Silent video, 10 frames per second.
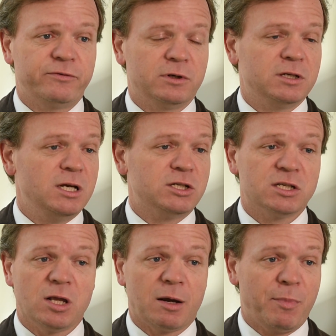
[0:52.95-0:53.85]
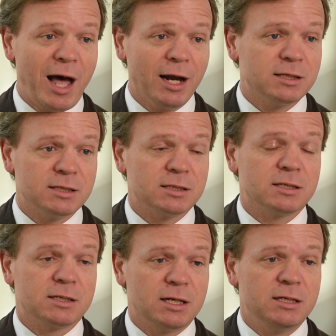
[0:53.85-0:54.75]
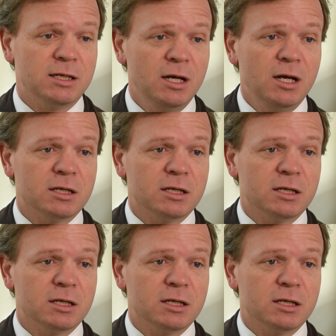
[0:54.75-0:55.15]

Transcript: for conditions like Parkinson's disease.